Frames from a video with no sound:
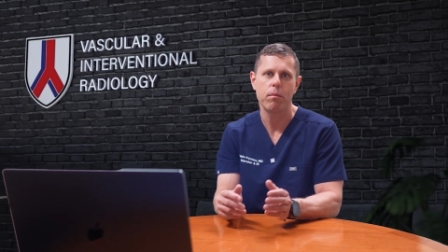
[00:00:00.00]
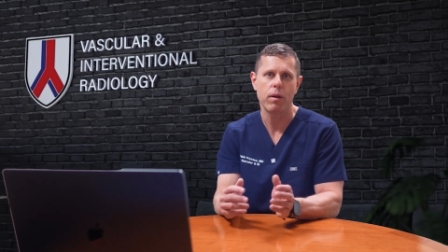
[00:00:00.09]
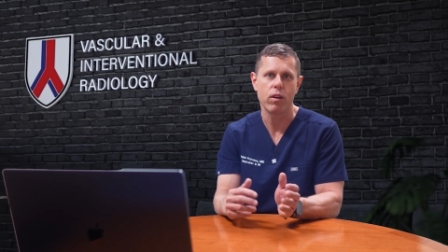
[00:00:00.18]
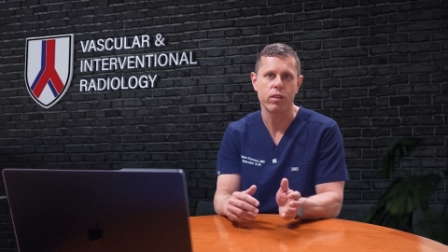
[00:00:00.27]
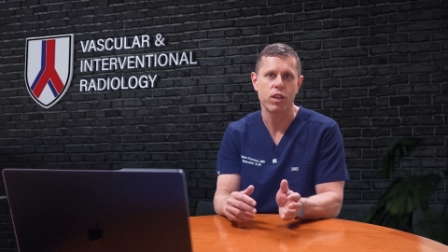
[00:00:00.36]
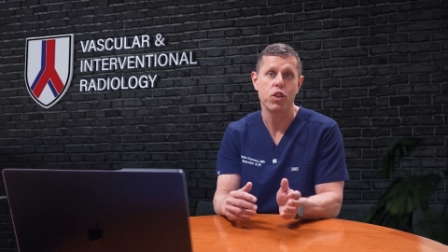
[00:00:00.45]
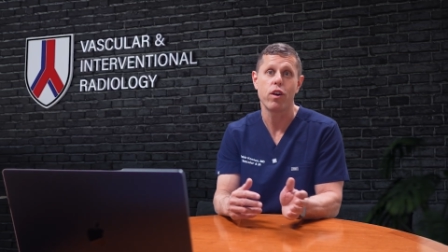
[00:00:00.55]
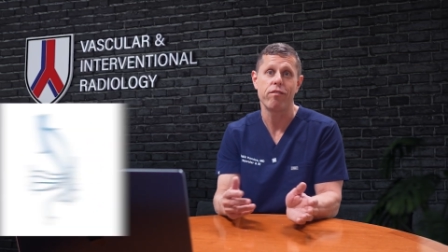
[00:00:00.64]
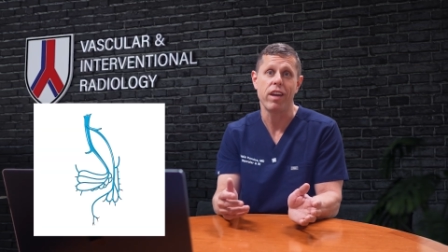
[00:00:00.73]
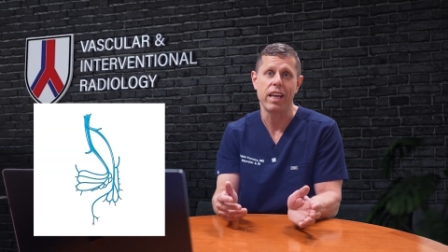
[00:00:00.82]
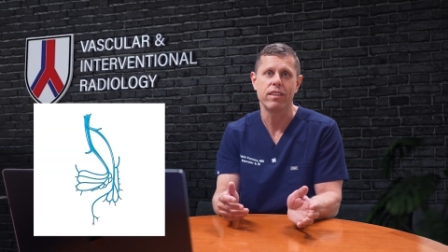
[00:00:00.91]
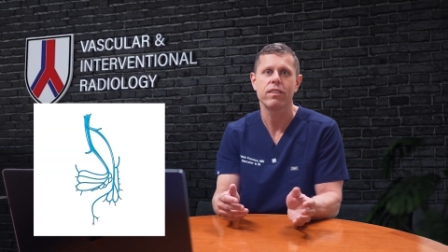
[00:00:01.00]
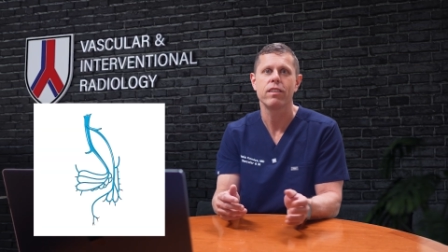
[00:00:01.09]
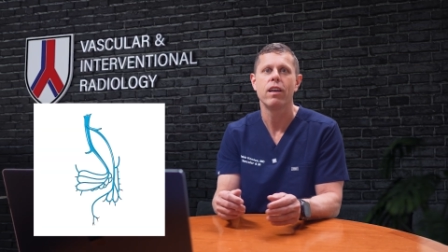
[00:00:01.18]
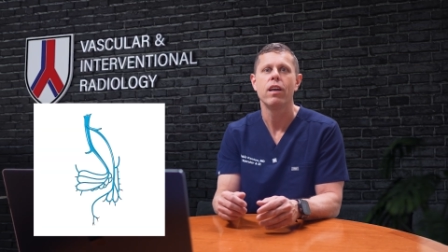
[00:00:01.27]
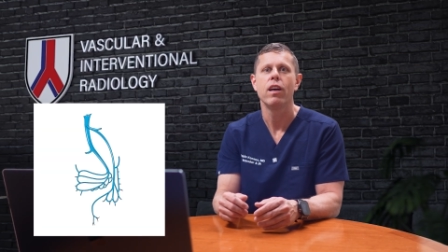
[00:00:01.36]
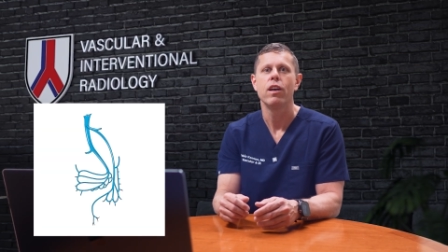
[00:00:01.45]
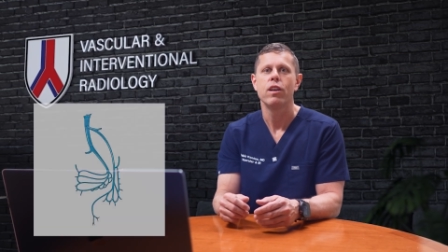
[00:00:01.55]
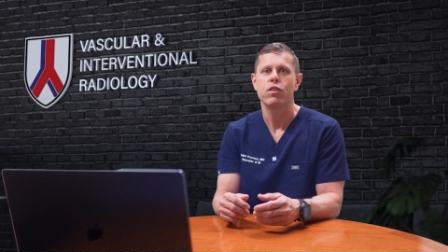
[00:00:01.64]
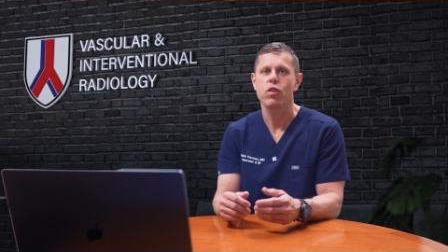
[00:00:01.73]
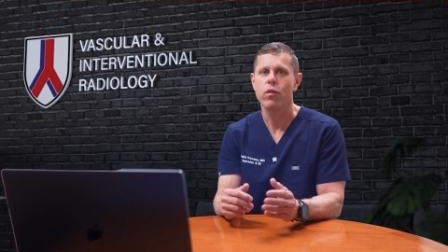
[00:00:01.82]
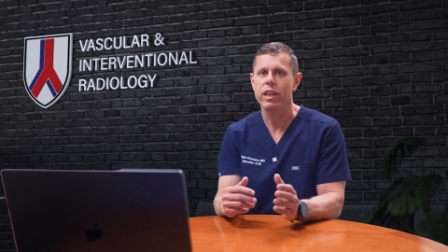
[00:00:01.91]
about your veins.
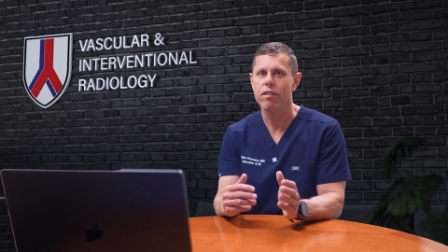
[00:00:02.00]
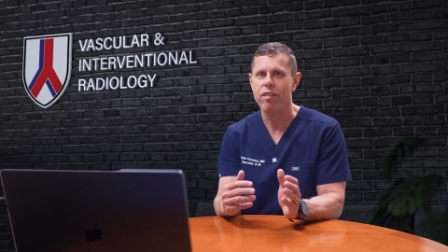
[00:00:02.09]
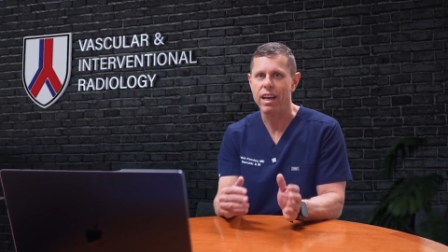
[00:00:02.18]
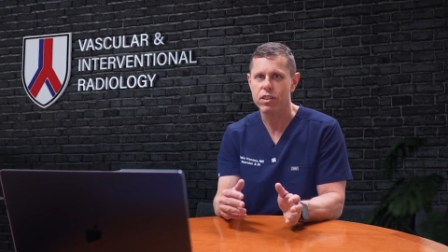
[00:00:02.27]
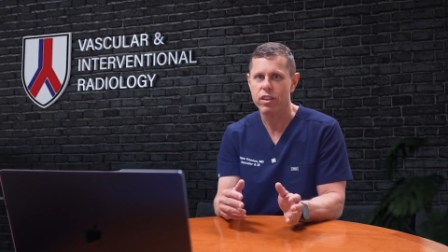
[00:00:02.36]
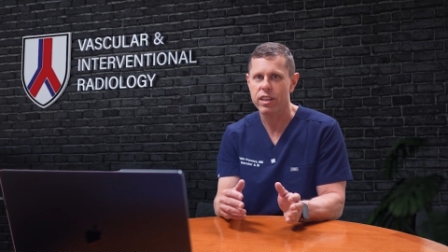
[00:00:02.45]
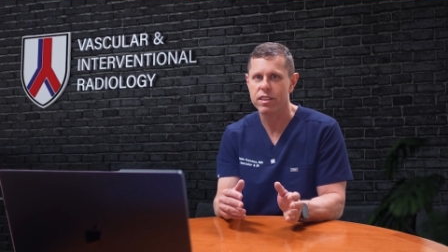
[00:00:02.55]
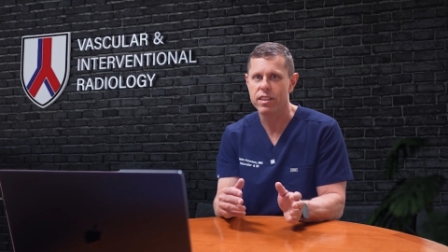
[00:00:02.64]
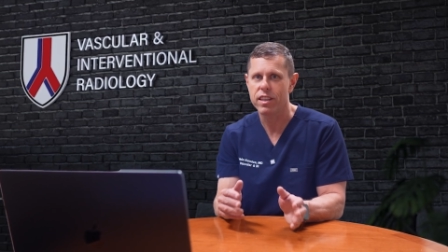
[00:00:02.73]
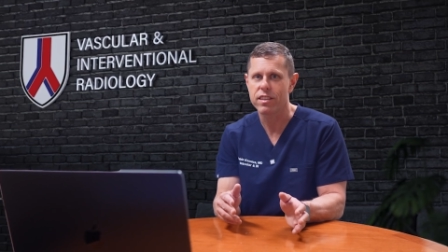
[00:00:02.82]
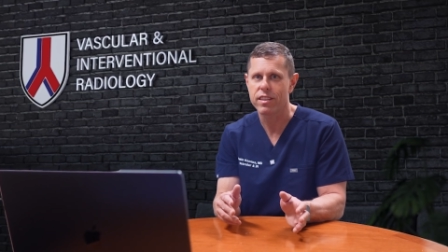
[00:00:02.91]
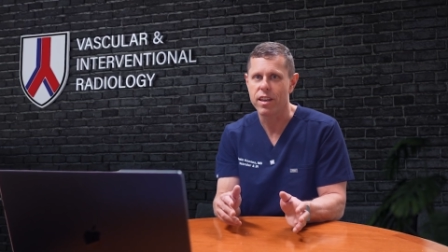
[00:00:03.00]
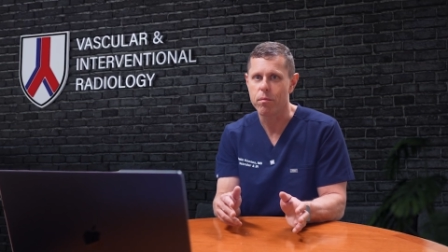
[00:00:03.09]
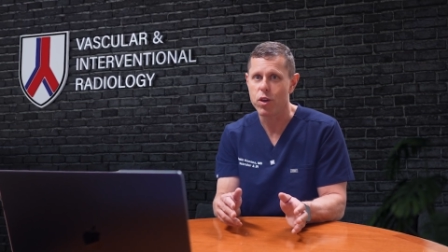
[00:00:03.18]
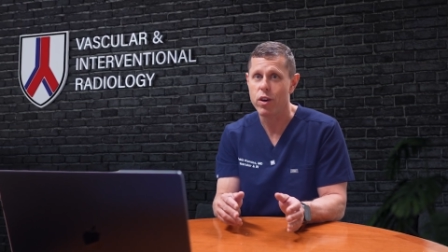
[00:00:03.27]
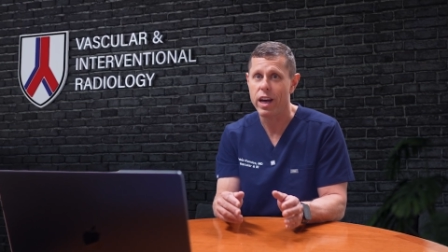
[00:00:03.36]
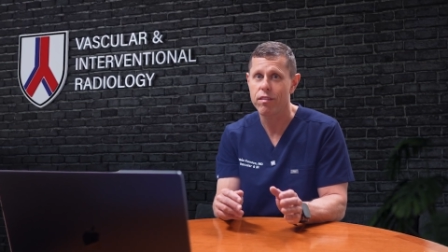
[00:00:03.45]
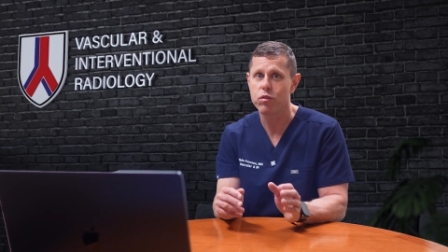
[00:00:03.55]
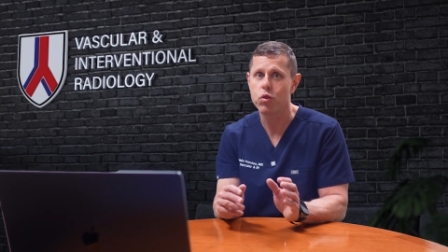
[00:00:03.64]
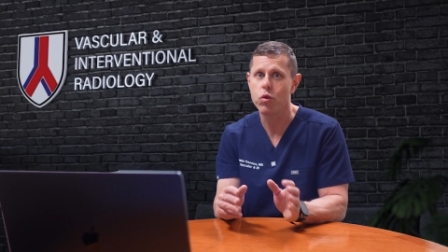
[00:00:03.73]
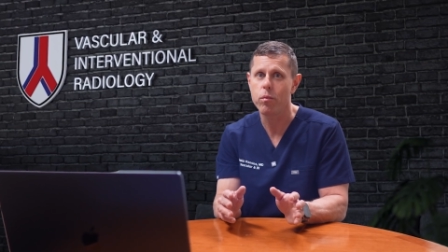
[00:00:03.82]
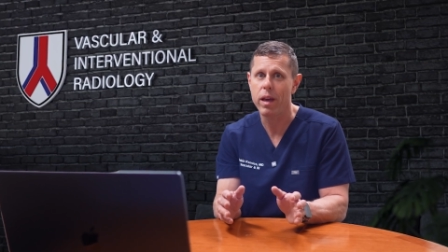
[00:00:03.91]
So in the vascular system, you have
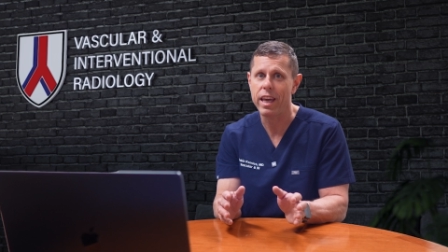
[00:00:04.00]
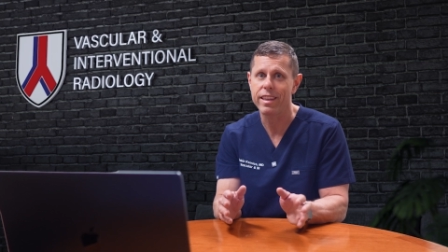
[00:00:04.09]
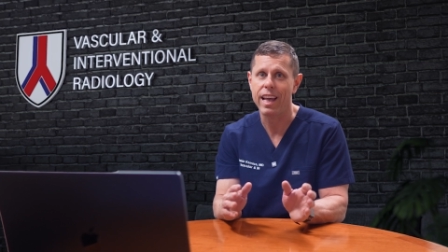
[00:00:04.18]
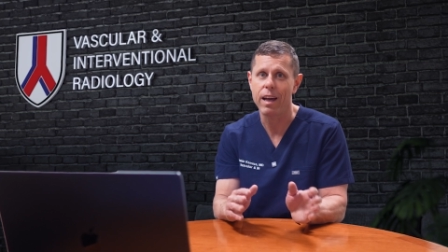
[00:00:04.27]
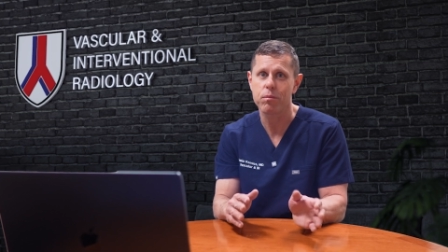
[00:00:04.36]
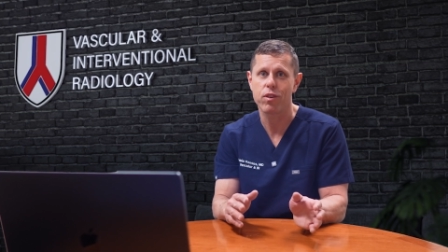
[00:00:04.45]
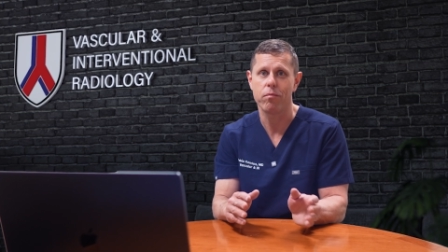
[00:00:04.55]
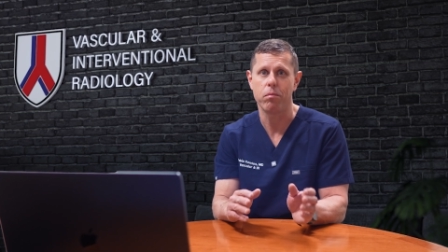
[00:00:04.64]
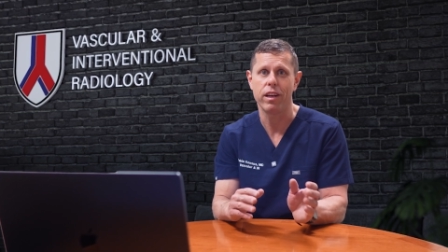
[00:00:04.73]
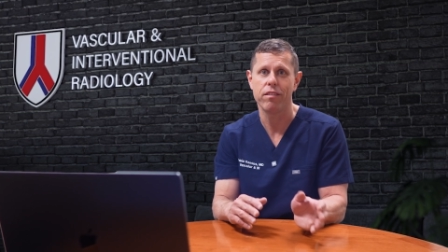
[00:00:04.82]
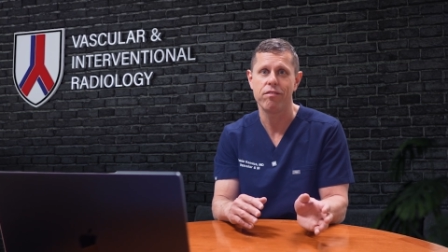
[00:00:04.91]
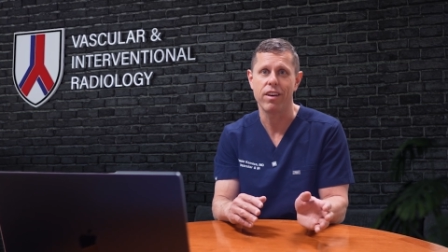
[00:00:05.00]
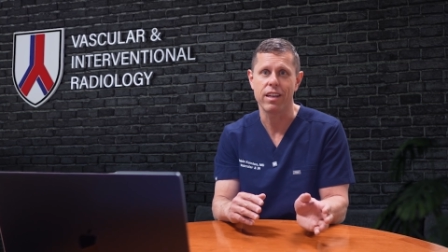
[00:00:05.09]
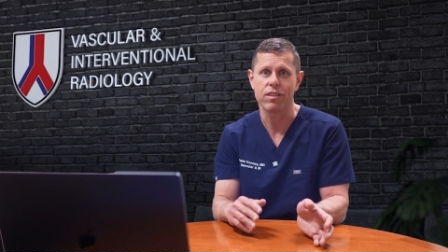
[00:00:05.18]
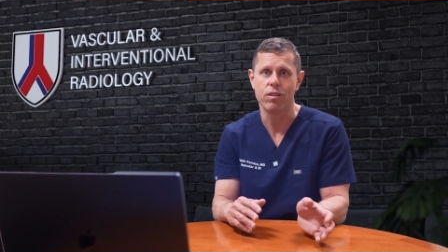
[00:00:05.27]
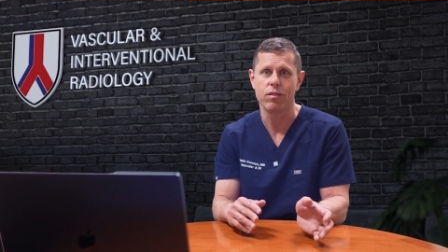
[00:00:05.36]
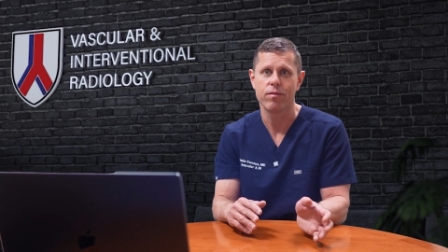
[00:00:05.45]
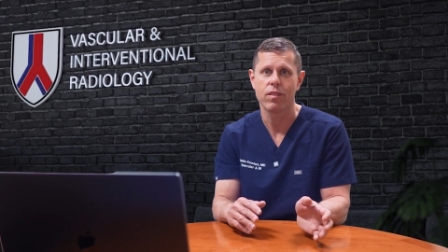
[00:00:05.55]
two main types of blood vessels.